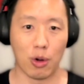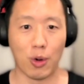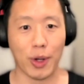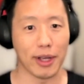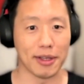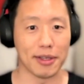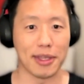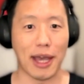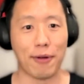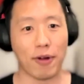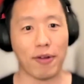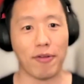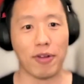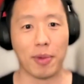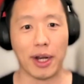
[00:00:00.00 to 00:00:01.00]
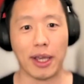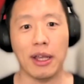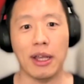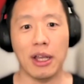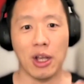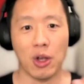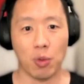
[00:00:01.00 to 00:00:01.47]
quick aside for everybody,
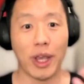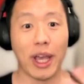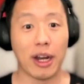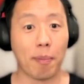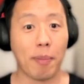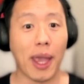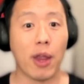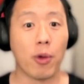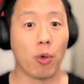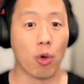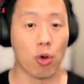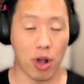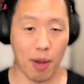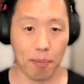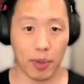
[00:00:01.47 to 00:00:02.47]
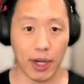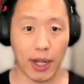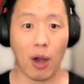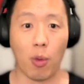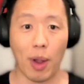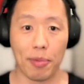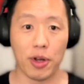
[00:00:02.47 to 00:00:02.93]
we had a payroll company,
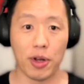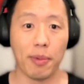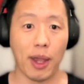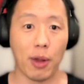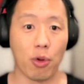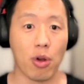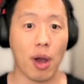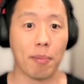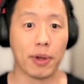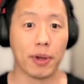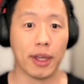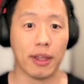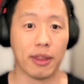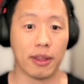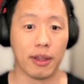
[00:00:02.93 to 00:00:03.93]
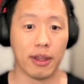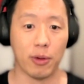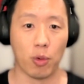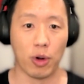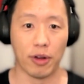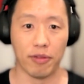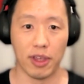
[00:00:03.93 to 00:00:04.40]
a Web3 payroll company
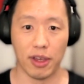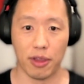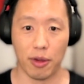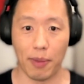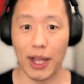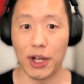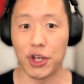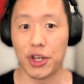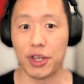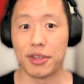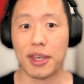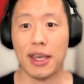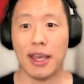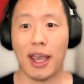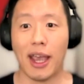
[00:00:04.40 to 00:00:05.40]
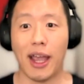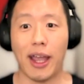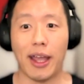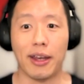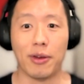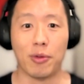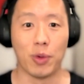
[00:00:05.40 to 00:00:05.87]
in one of the other batches.
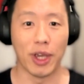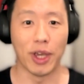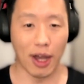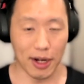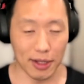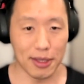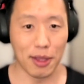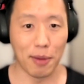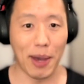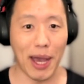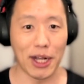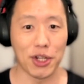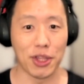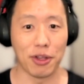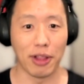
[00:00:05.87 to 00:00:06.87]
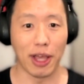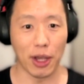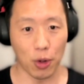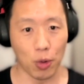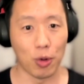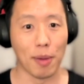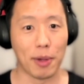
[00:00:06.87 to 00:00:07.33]
And we got into the batch and they're like,
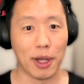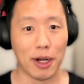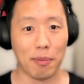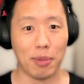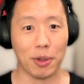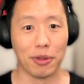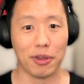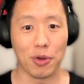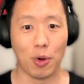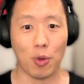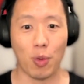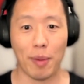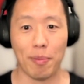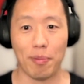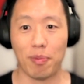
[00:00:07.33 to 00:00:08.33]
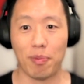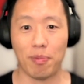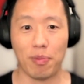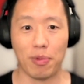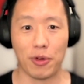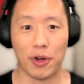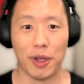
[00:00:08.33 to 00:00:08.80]
cool, I'm going to build this whole
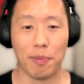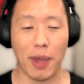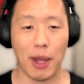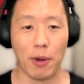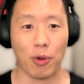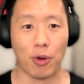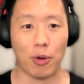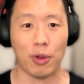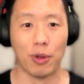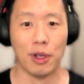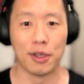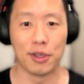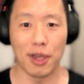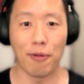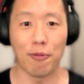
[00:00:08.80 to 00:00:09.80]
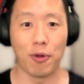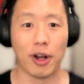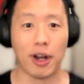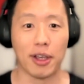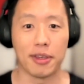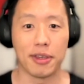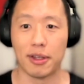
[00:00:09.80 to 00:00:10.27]
Web3 payroll software.
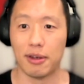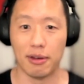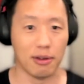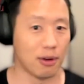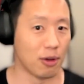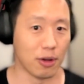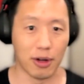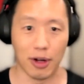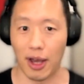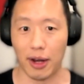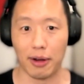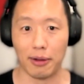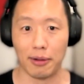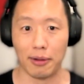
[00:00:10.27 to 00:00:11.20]
And I said, no, you're not.